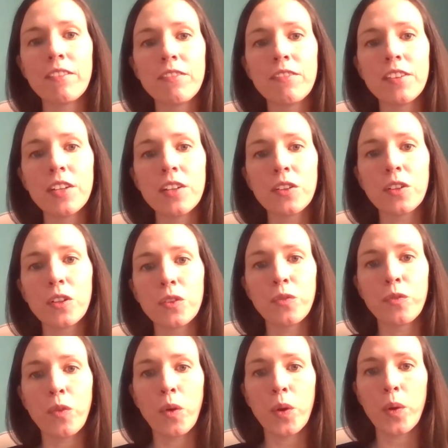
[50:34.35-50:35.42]
50 year
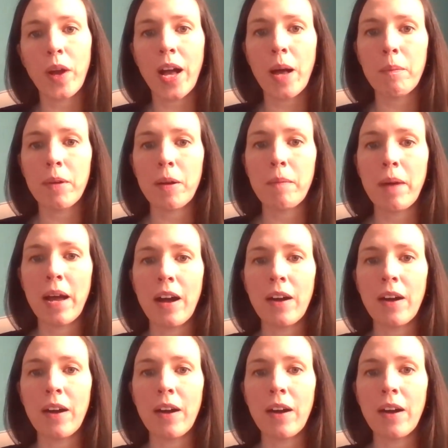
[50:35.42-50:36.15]
old photo album.